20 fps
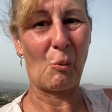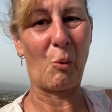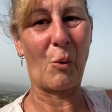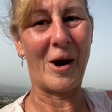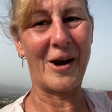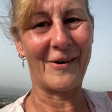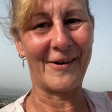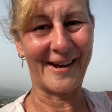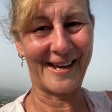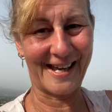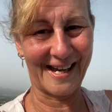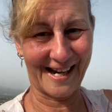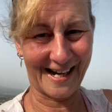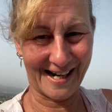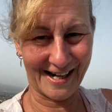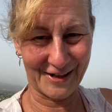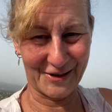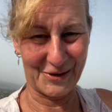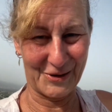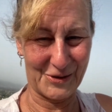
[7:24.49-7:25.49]
when I
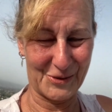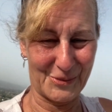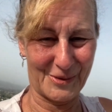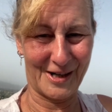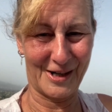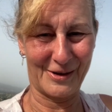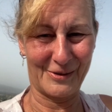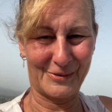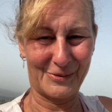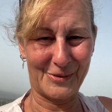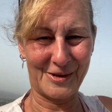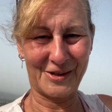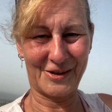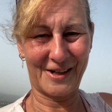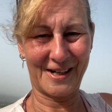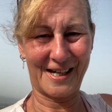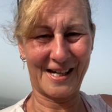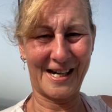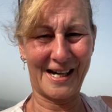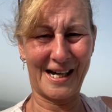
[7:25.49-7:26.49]
can as well, when
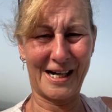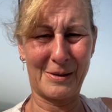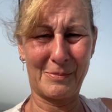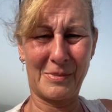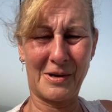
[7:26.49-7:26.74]
I can.